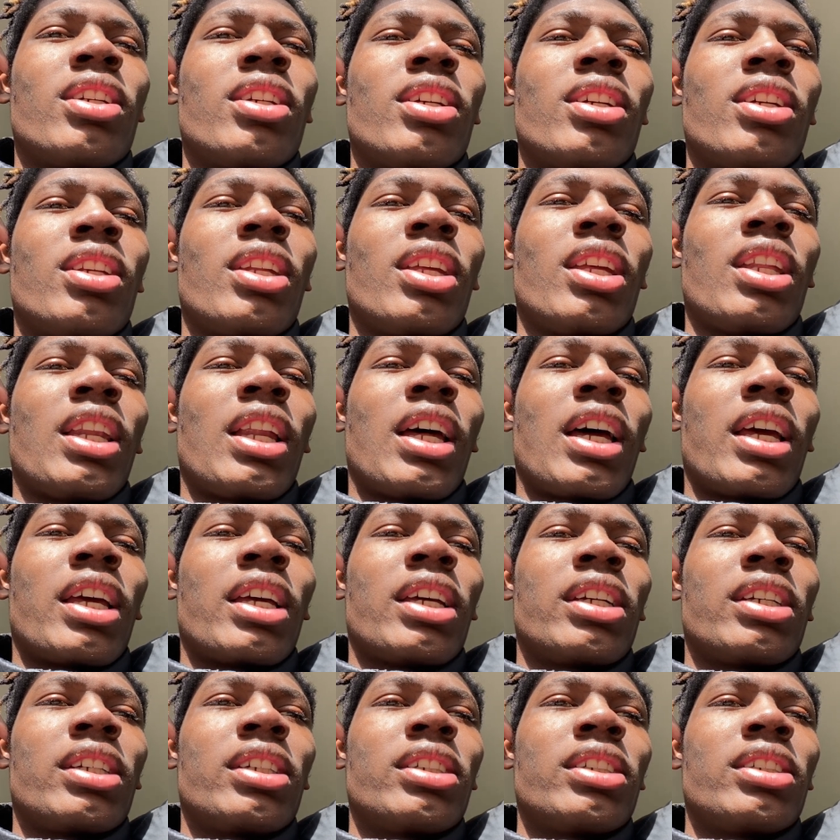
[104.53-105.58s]
and they
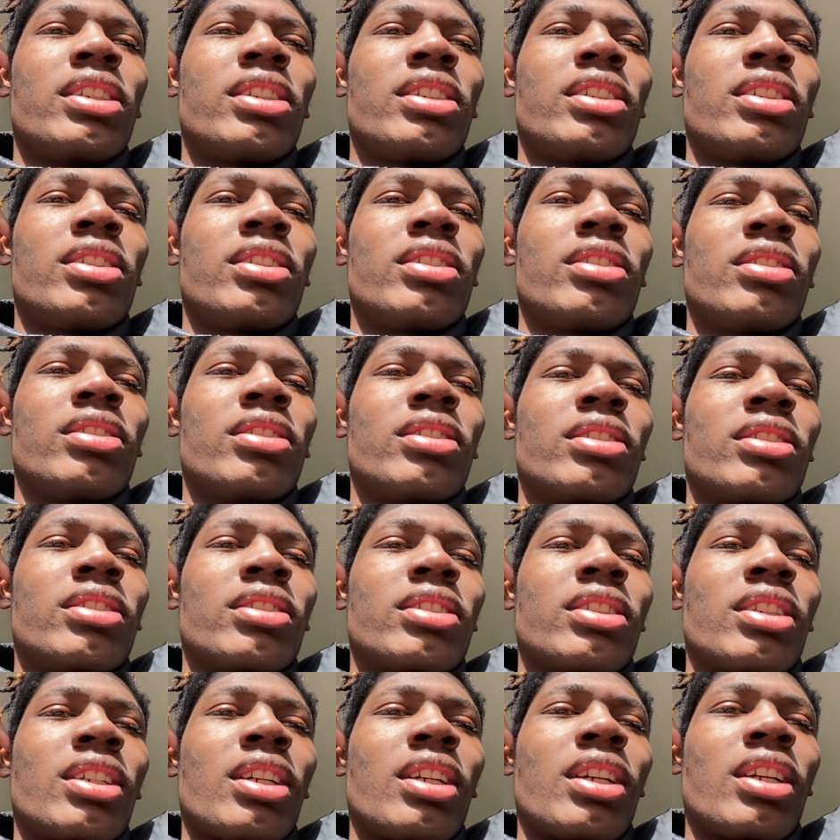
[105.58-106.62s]
like you know what I'm
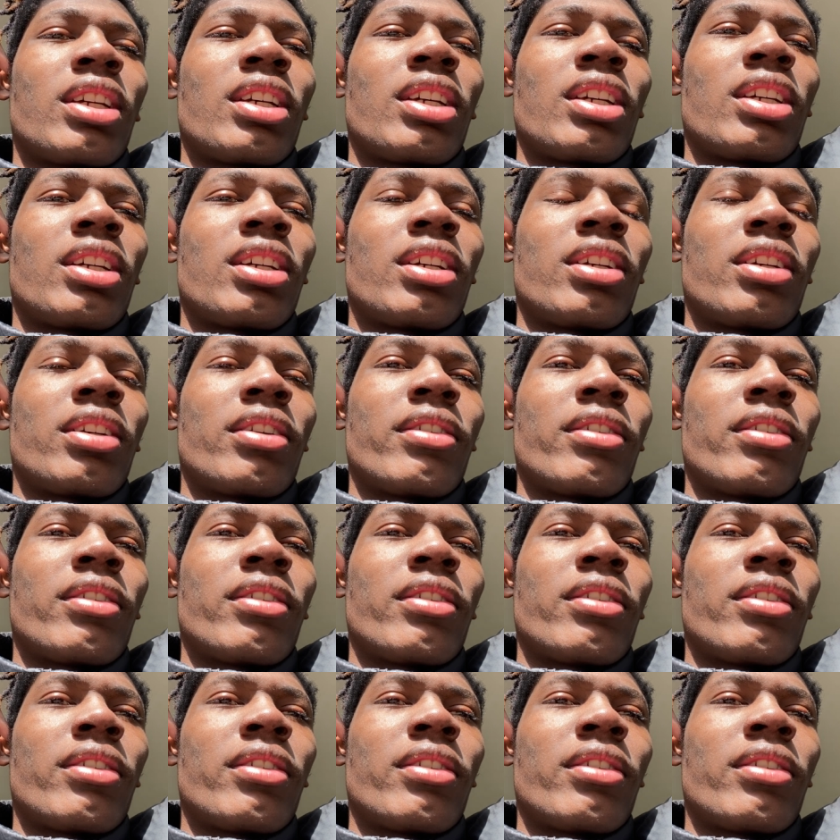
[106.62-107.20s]
saying.